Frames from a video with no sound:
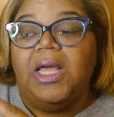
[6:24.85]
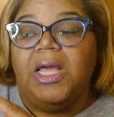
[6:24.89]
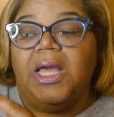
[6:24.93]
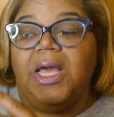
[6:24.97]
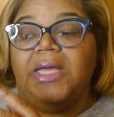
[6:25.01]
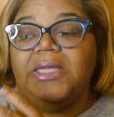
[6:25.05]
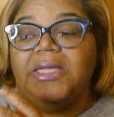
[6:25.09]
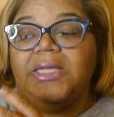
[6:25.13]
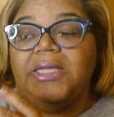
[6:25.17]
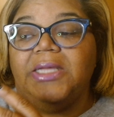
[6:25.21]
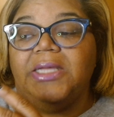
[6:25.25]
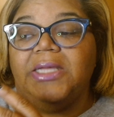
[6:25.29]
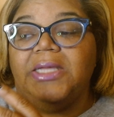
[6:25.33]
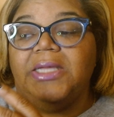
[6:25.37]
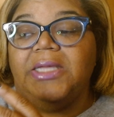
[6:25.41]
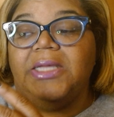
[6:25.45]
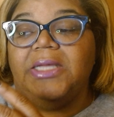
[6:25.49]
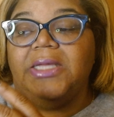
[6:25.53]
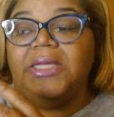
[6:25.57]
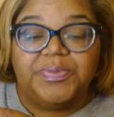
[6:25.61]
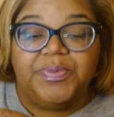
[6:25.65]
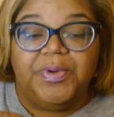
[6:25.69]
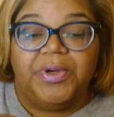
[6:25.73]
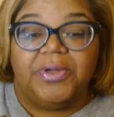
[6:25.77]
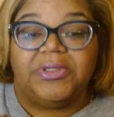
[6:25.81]
It's
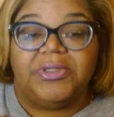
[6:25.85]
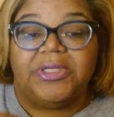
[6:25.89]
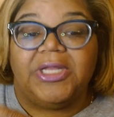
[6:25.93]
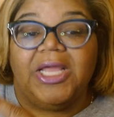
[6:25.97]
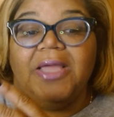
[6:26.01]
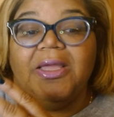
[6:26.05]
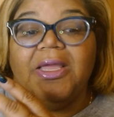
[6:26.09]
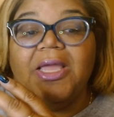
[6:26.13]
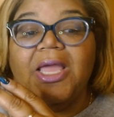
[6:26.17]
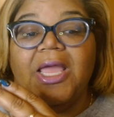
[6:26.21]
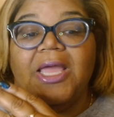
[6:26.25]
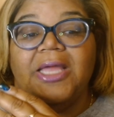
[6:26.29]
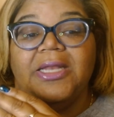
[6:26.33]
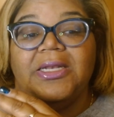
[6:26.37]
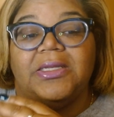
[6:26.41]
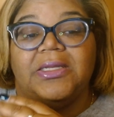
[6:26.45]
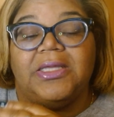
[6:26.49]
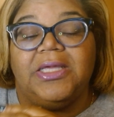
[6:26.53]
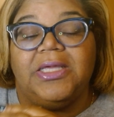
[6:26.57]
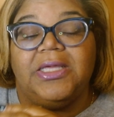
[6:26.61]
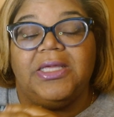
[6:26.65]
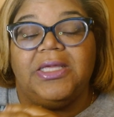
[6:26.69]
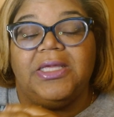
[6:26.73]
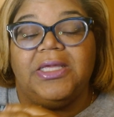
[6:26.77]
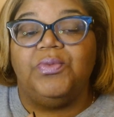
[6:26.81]
Kiki's birthday, and
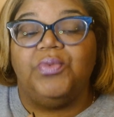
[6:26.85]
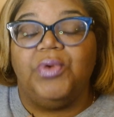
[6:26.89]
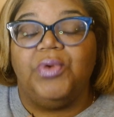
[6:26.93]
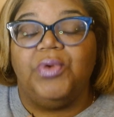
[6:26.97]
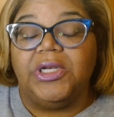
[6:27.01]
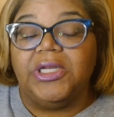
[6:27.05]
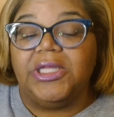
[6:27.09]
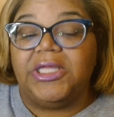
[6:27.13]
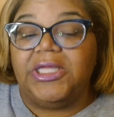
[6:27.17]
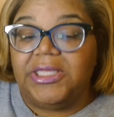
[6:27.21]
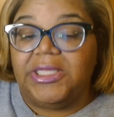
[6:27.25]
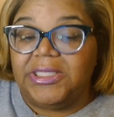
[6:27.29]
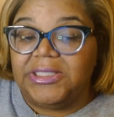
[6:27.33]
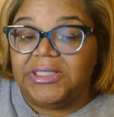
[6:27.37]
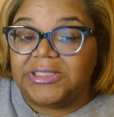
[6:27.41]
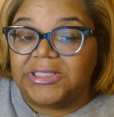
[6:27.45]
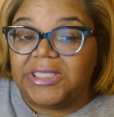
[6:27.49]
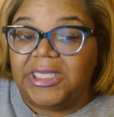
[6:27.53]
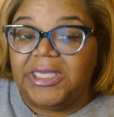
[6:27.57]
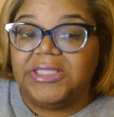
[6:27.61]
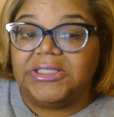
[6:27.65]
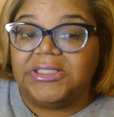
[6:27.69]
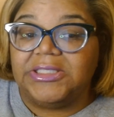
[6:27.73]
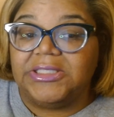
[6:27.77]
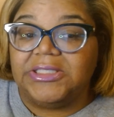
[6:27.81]
one of Kiki's
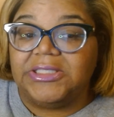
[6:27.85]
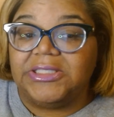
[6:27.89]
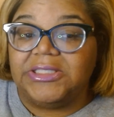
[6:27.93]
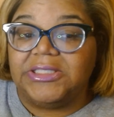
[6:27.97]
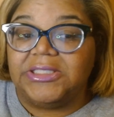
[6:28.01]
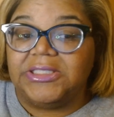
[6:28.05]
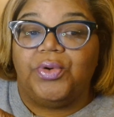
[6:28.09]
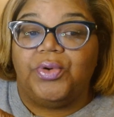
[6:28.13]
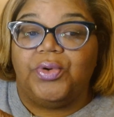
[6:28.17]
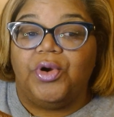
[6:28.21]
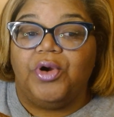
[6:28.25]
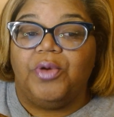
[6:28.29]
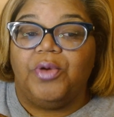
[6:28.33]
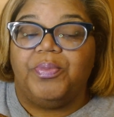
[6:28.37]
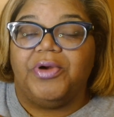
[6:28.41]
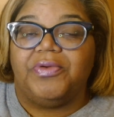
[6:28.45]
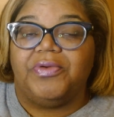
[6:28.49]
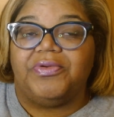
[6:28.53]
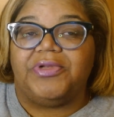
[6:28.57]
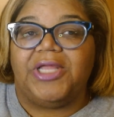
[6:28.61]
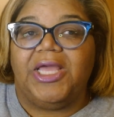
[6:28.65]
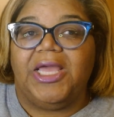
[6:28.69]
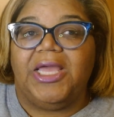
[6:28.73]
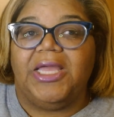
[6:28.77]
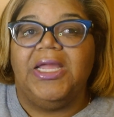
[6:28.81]
kids is born on her
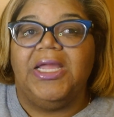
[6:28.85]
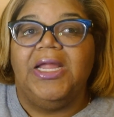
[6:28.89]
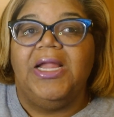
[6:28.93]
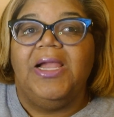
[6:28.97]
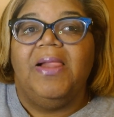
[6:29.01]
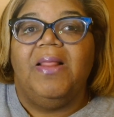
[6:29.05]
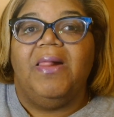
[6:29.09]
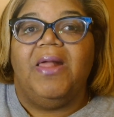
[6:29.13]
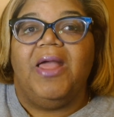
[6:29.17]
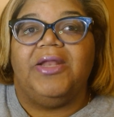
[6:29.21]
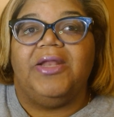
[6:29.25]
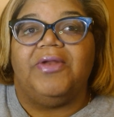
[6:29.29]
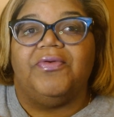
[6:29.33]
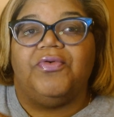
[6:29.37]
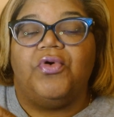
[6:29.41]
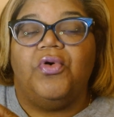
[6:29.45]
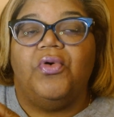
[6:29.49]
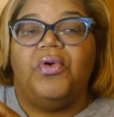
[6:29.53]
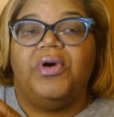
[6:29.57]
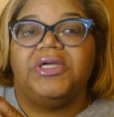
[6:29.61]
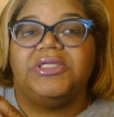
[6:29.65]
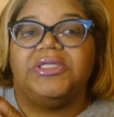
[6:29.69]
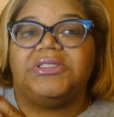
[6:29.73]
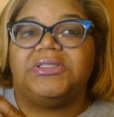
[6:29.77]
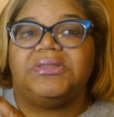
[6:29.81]
birthday. And, of
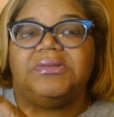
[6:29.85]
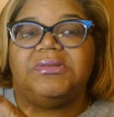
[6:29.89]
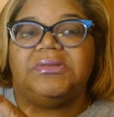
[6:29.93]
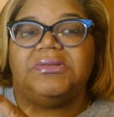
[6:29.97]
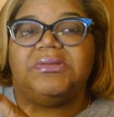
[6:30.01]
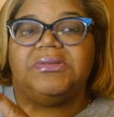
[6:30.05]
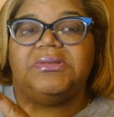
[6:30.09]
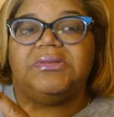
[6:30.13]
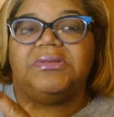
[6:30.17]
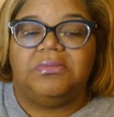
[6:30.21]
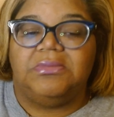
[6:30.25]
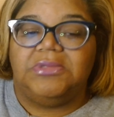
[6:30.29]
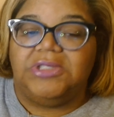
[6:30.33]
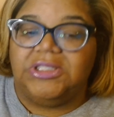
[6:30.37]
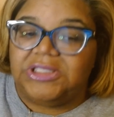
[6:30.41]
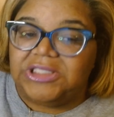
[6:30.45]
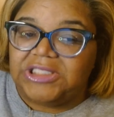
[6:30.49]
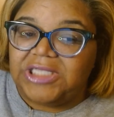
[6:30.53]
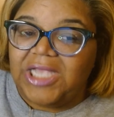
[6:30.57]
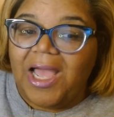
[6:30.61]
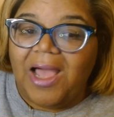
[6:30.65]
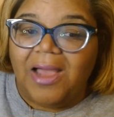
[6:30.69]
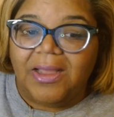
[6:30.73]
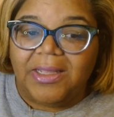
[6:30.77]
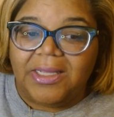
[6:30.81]
course, the
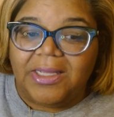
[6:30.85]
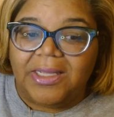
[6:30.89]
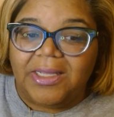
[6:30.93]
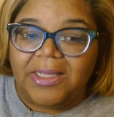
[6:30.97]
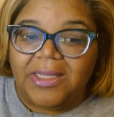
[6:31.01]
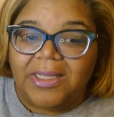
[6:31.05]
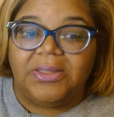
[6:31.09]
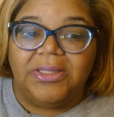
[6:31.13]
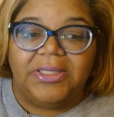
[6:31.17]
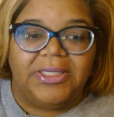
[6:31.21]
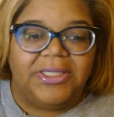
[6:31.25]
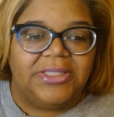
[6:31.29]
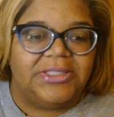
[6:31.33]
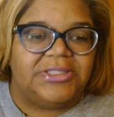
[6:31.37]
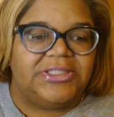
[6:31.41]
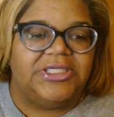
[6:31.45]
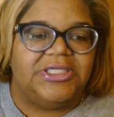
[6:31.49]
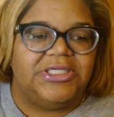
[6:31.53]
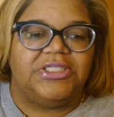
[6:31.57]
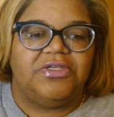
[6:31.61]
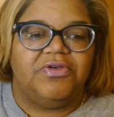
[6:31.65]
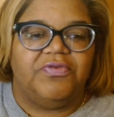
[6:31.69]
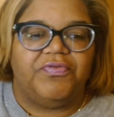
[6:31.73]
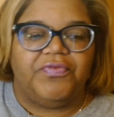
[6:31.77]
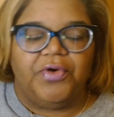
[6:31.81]
child gets all of the
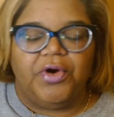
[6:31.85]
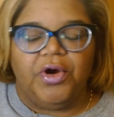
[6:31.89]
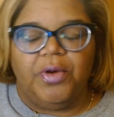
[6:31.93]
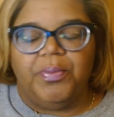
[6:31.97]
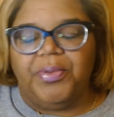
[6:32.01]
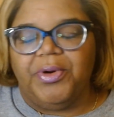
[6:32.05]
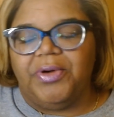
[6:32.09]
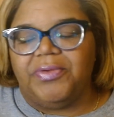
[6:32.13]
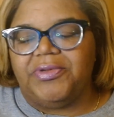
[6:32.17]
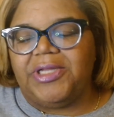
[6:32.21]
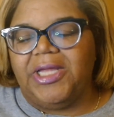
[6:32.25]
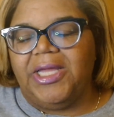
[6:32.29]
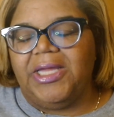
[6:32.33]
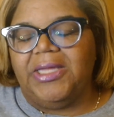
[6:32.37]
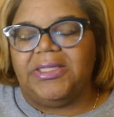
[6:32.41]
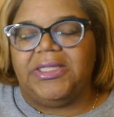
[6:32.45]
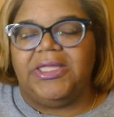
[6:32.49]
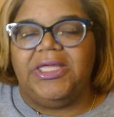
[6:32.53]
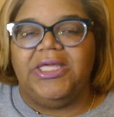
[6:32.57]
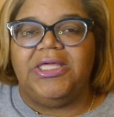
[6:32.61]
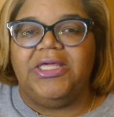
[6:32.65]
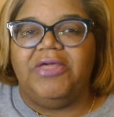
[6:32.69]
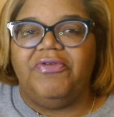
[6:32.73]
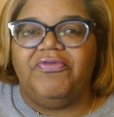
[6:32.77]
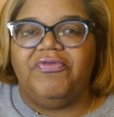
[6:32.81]
attention for her birthday, and
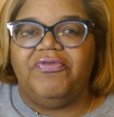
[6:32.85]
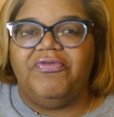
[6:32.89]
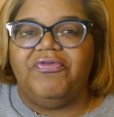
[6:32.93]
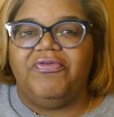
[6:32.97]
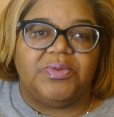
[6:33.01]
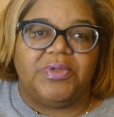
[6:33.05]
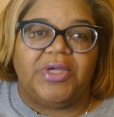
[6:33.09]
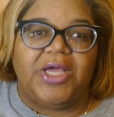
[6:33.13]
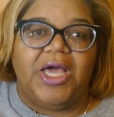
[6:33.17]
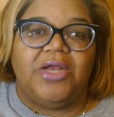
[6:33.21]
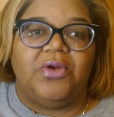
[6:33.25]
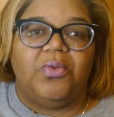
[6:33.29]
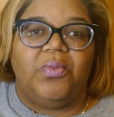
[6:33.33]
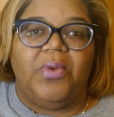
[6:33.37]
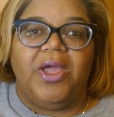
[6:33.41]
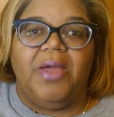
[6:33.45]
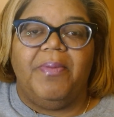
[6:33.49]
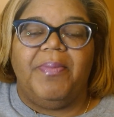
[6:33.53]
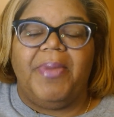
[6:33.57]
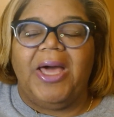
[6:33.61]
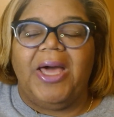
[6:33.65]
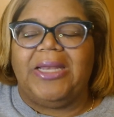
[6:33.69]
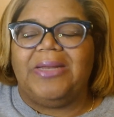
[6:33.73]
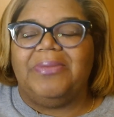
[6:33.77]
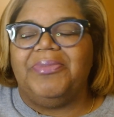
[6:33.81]
Kiki feels some kind of way
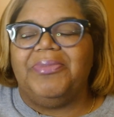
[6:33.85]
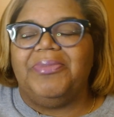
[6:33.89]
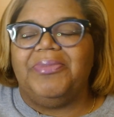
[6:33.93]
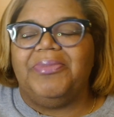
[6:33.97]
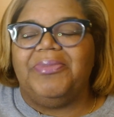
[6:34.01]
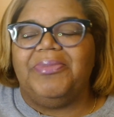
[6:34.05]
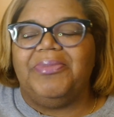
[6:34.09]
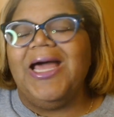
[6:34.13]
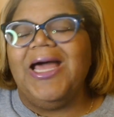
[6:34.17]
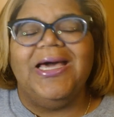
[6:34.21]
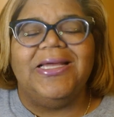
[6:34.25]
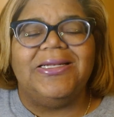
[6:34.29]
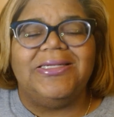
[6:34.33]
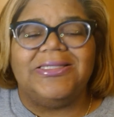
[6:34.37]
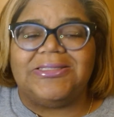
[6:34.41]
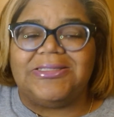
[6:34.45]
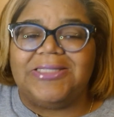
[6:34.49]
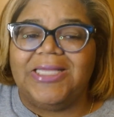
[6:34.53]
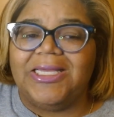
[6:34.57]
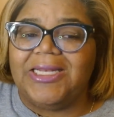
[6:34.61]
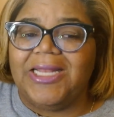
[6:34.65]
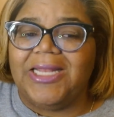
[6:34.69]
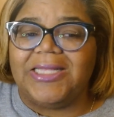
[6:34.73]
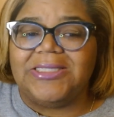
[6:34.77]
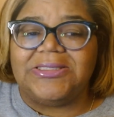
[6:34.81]
about it. And I
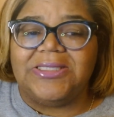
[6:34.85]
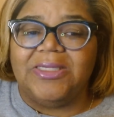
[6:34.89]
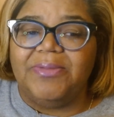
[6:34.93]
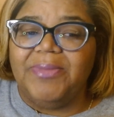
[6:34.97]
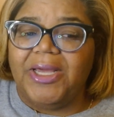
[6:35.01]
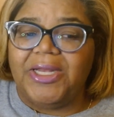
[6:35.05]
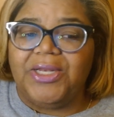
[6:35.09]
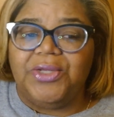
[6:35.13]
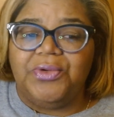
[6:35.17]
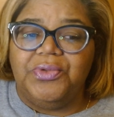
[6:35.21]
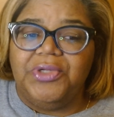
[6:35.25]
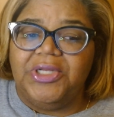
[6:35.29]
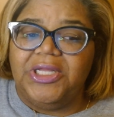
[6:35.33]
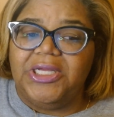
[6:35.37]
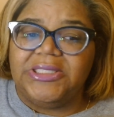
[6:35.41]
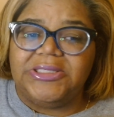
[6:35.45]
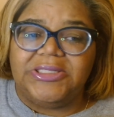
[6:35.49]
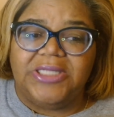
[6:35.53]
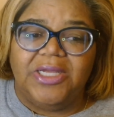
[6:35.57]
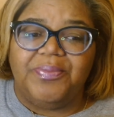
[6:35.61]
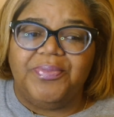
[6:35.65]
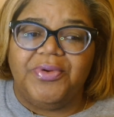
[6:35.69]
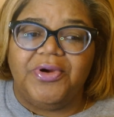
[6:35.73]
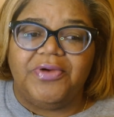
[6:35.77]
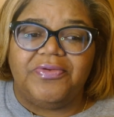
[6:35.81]
understand that. As somebody who loves
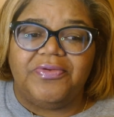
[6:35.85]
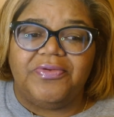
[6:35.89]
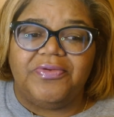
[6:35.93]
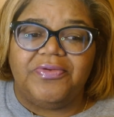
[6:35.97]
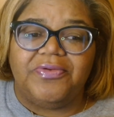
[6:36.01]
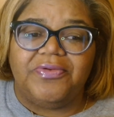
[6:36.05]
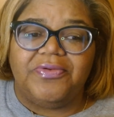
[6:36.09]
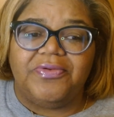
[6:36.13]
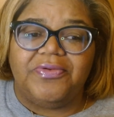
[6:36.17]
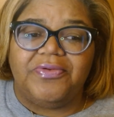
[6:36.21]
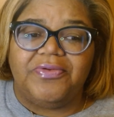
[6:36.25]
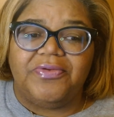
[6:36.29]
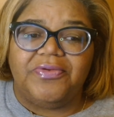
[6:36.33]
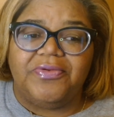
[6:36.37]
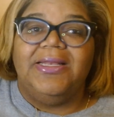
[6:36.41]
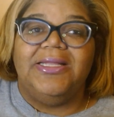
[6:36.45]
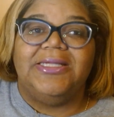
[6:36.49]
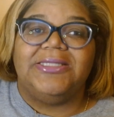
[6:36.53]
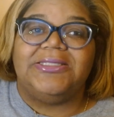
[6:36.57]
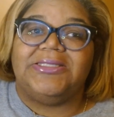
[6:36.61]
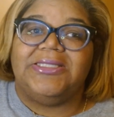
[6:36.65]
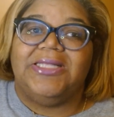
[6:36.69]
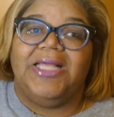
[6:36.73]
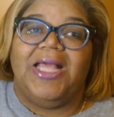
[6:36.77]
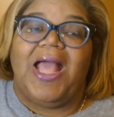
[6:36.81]
their birthday,
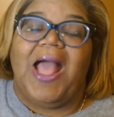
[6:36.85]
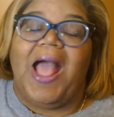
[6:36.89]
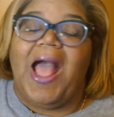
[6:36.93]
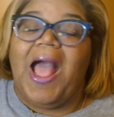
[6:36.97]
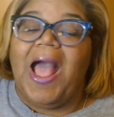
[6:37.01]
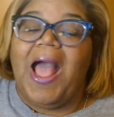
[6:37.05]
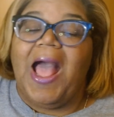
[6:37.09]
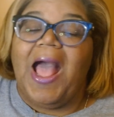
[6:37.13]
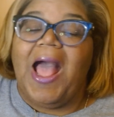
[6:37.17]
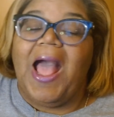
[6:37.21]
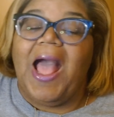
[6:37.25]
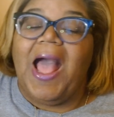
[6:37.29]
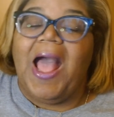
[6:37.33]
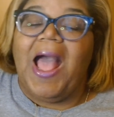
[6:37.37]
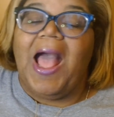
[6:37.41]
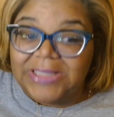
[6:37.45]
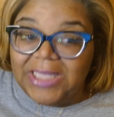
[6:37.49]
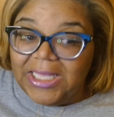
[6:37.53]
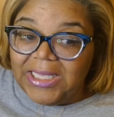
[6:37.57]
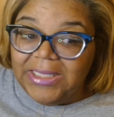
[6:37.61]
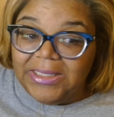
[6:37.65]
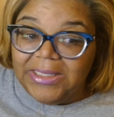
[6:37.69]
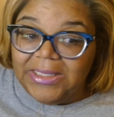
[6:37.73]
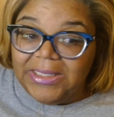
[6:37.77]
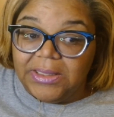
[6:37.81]
listen, I
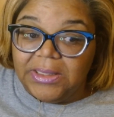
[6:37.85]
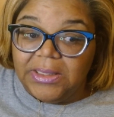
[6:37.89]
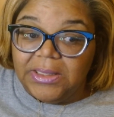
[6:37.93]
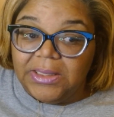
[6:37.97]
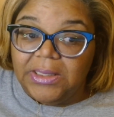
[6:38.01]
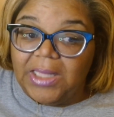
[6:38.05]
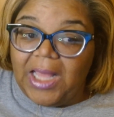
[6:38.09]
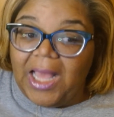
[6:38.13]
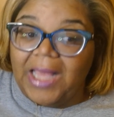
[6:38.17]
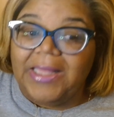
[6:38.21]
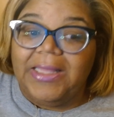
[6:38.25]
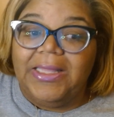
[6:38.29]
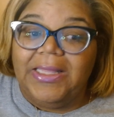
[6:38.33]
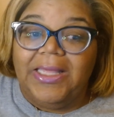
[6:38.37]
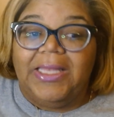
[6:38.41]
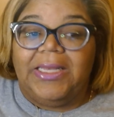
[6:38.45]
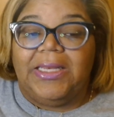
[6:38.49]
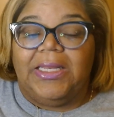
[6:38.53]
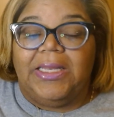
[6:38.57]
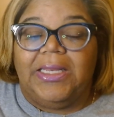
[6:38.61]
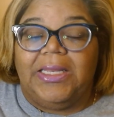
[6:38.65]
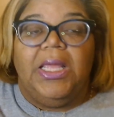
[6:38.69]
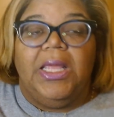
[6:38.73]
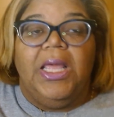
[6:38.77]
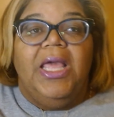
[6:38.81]
understand it. I get
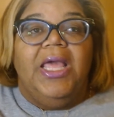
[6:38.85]
it.